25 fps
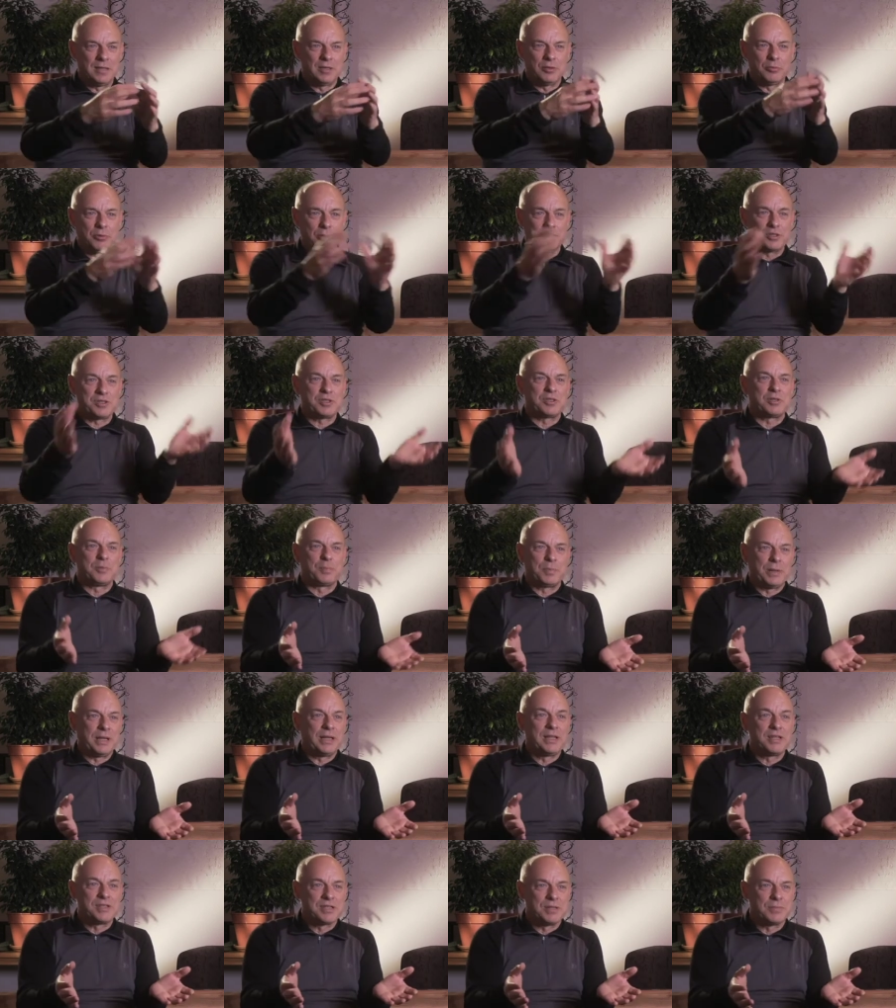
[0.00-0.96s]
What's the
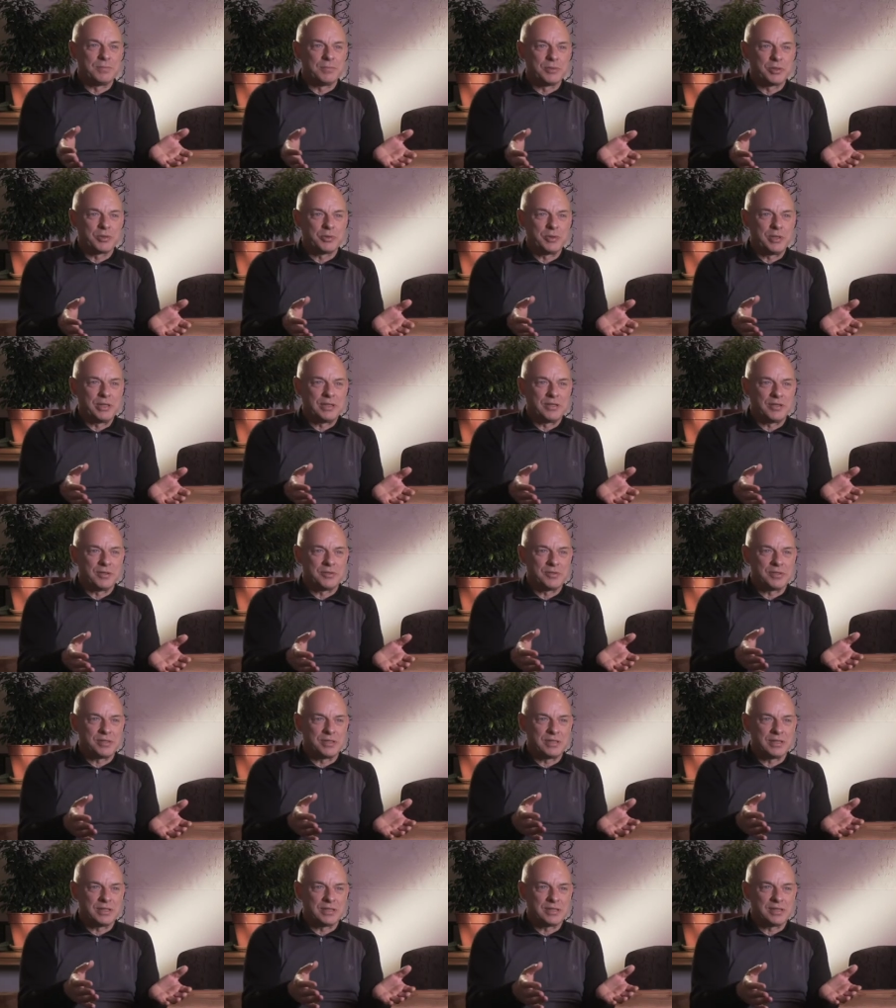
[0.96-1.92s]
place in between those
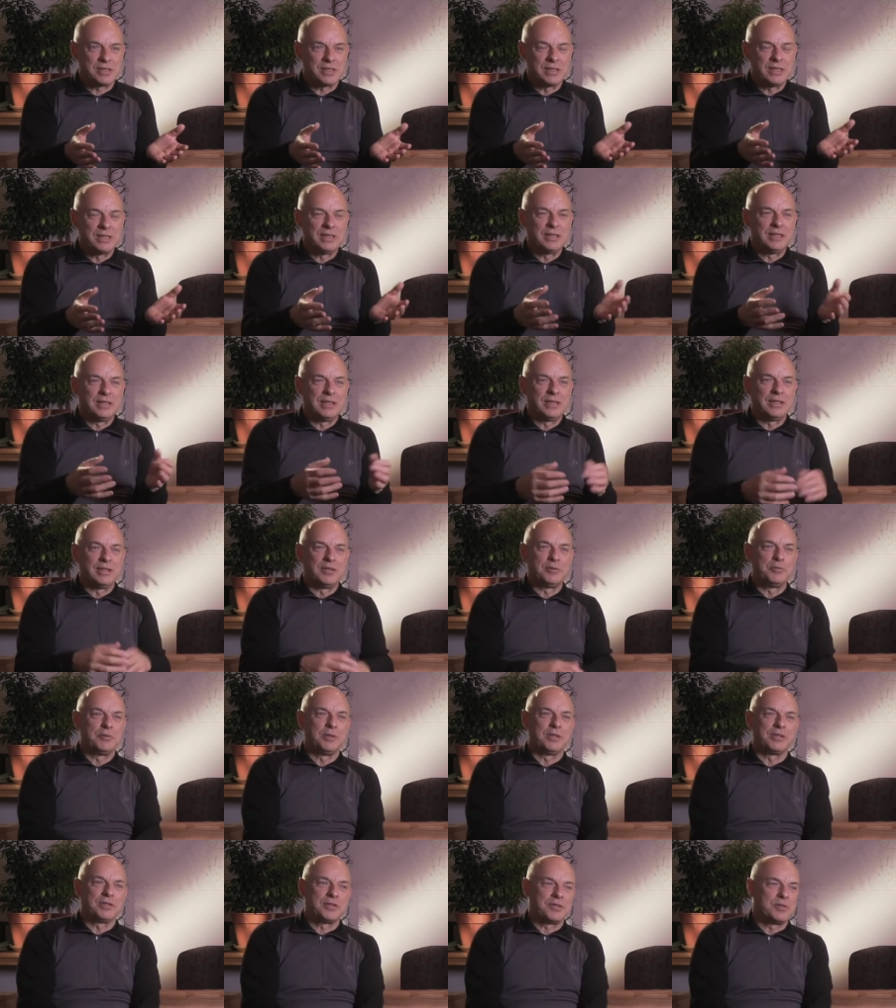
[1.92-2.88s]
things?
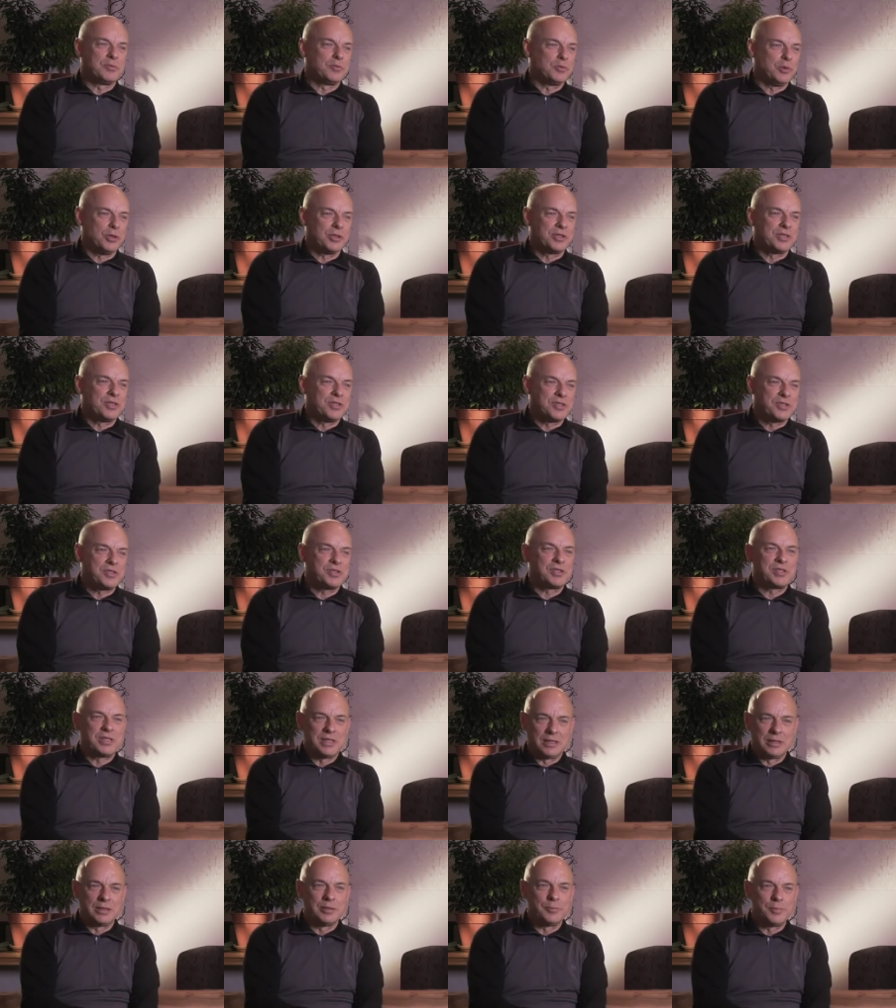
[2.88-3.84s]
What does
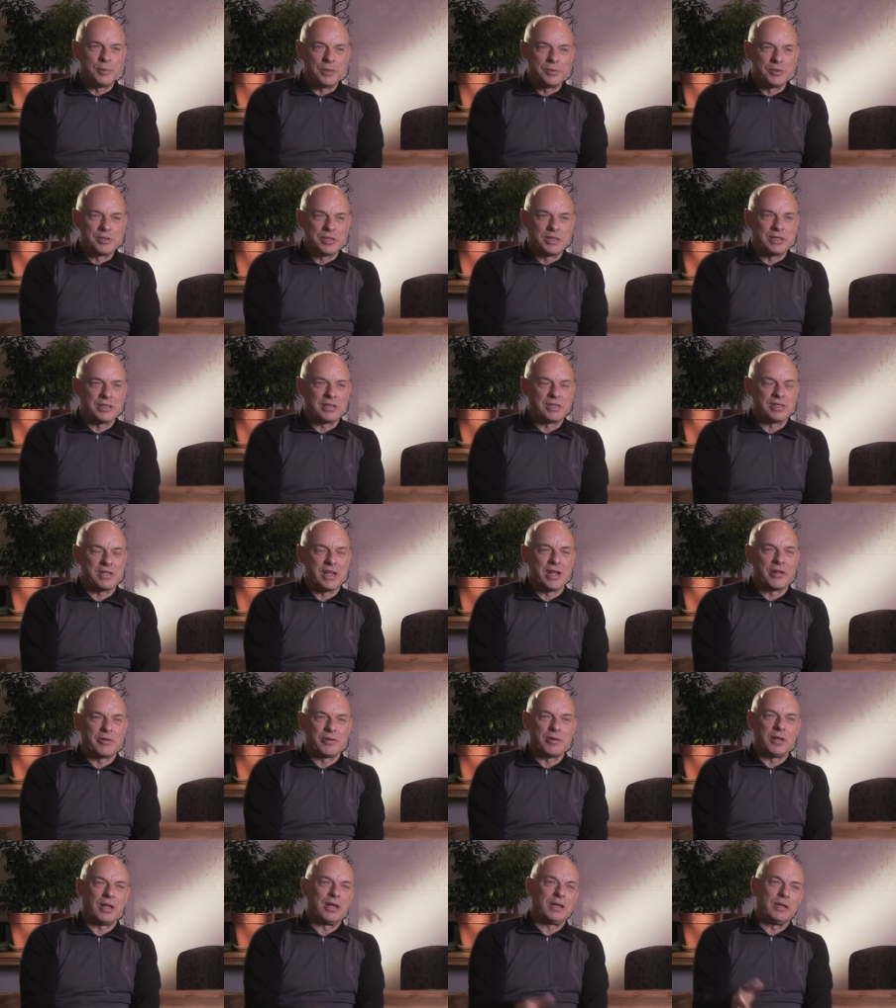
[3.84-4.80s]
still music
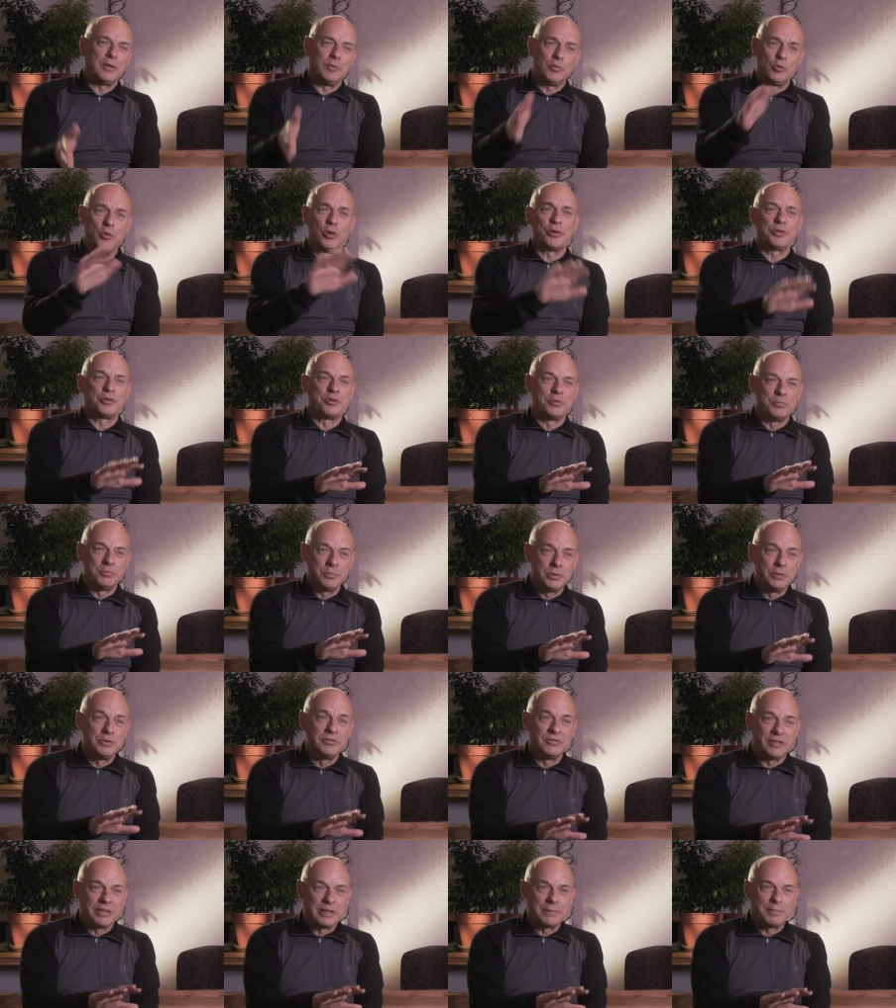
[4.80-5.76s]
sound like, and what do
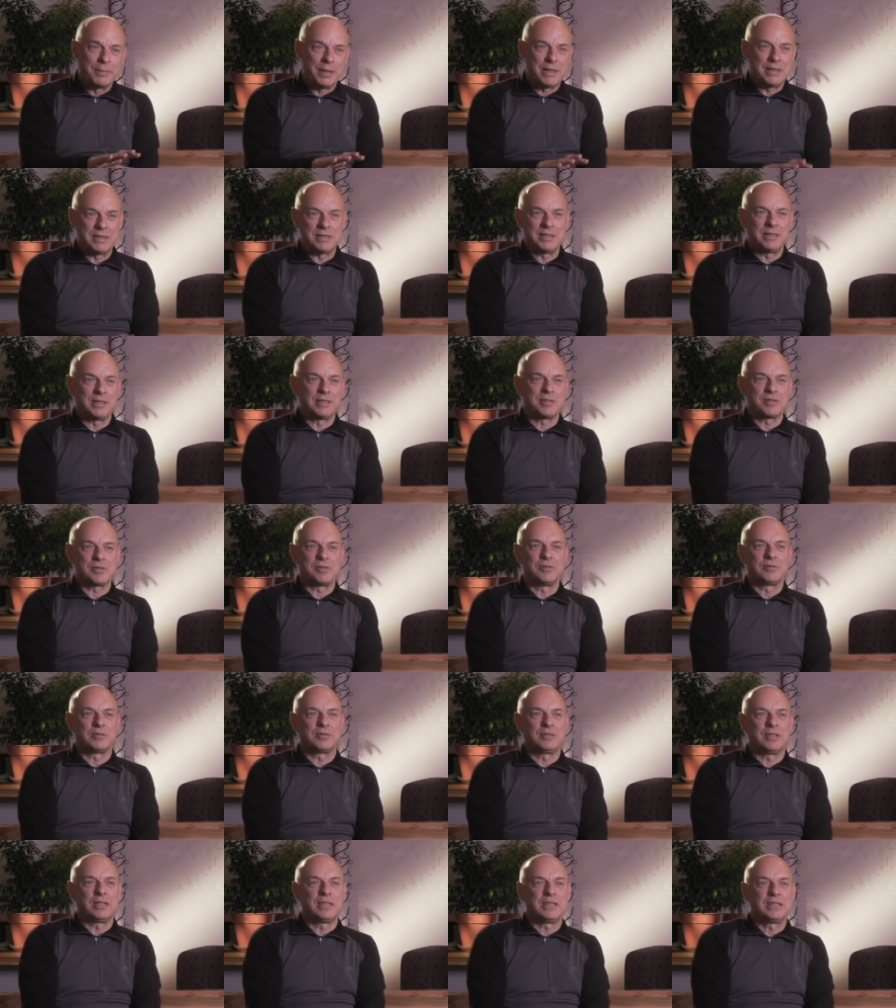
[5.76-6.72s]
moving paintings look
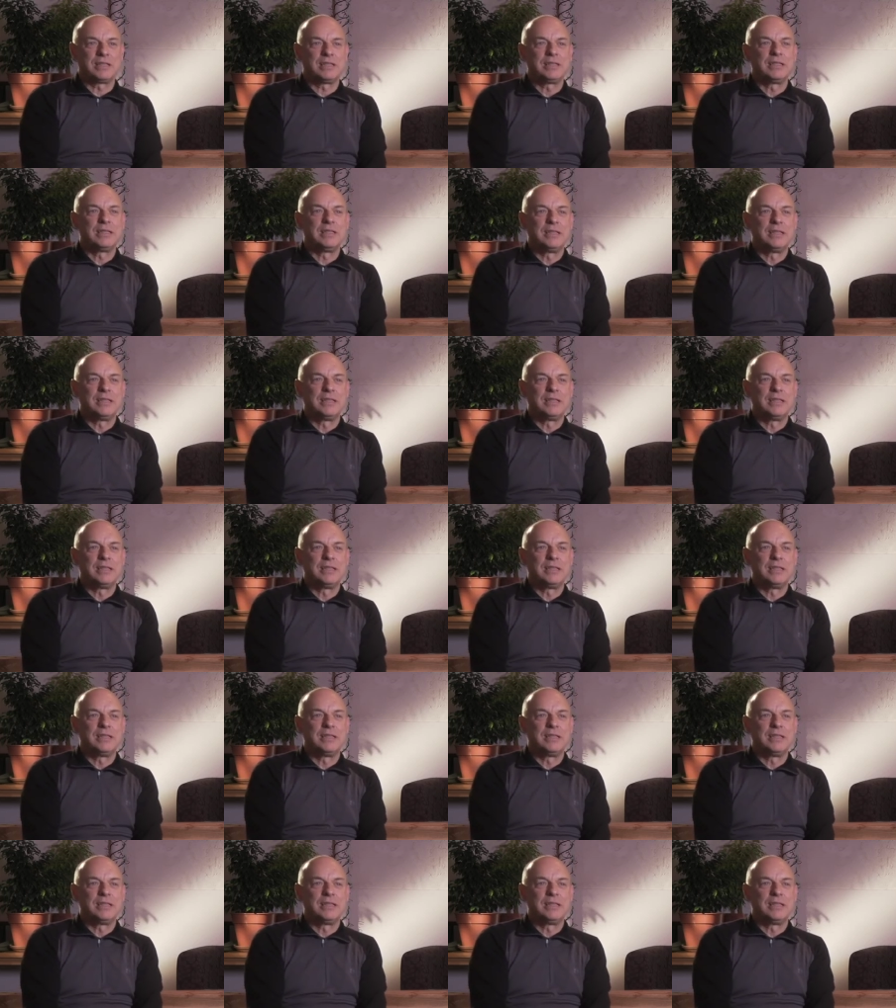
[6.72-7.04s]
like?